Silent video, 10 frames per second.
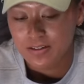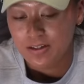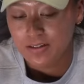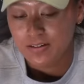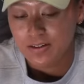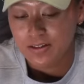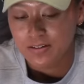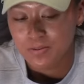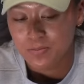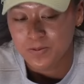And I
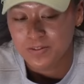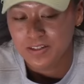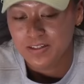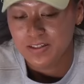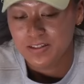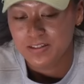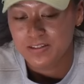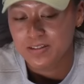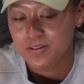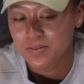can almost say like
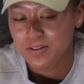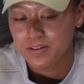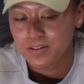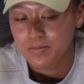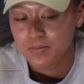it's everything,